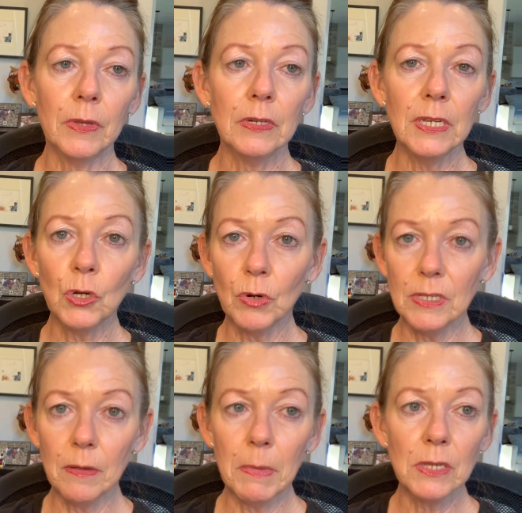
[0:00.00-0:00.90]

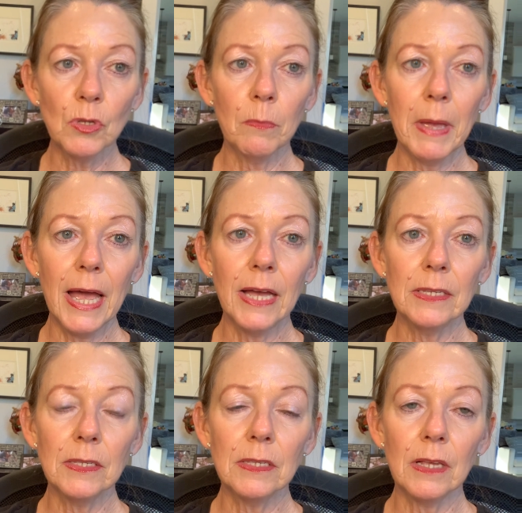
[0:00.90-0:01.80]
decrease of muscle
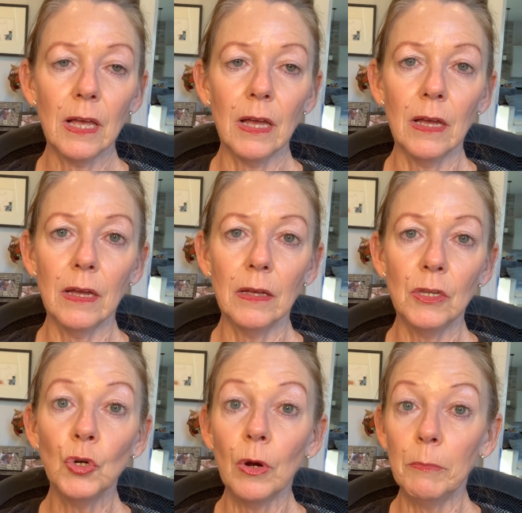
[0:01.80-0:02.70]
mass,
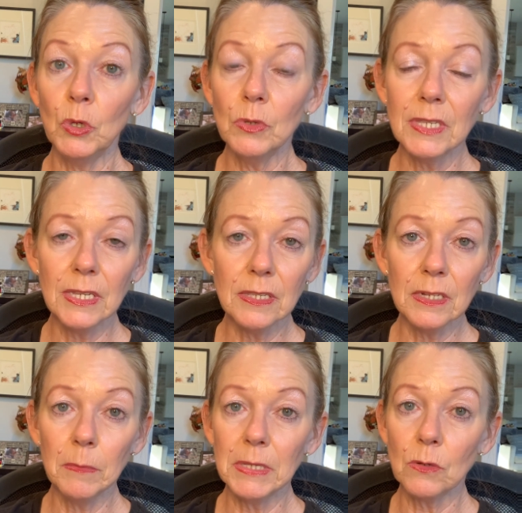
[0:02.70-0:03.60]
your immune
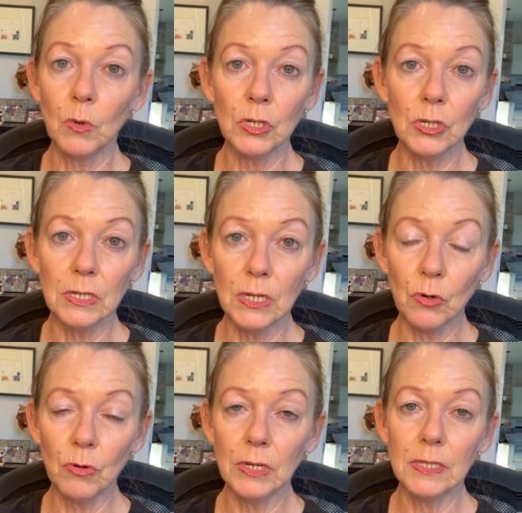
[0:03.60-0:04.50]
system. It's going to
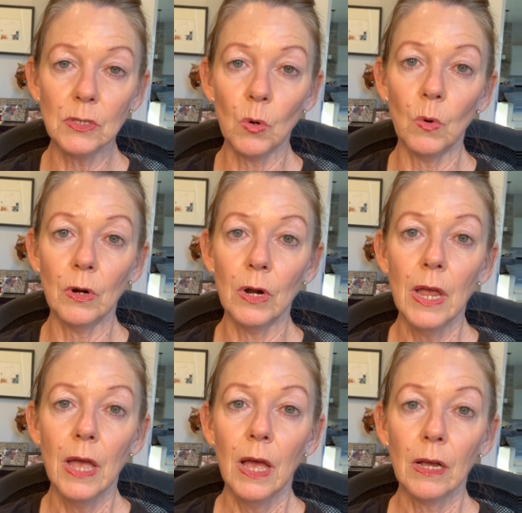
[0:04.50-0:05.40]
decrease or
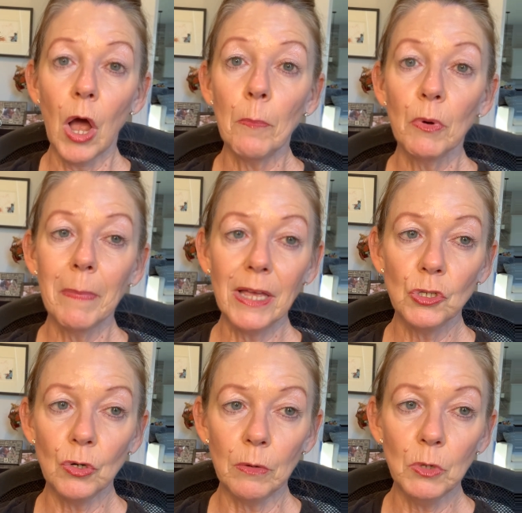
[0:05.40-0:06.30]

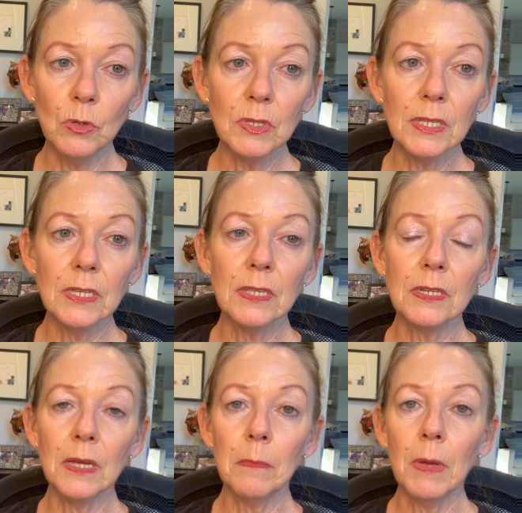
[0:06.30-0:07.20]
compromise your immune
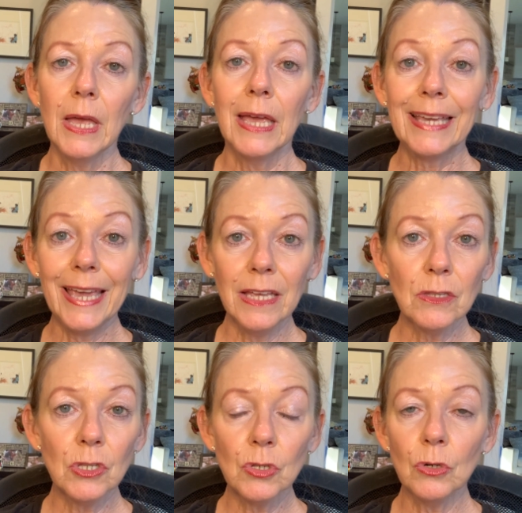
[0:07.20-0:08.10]
system,
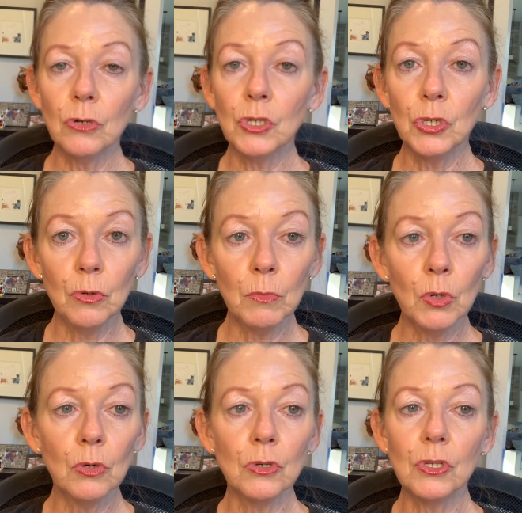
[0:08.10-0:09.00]
cancer,
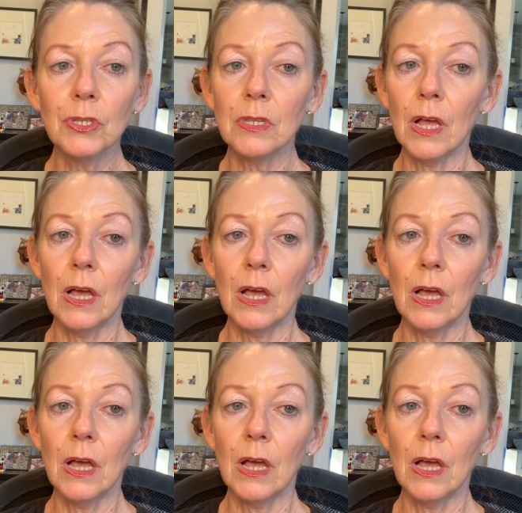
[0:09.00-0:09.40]
tumors,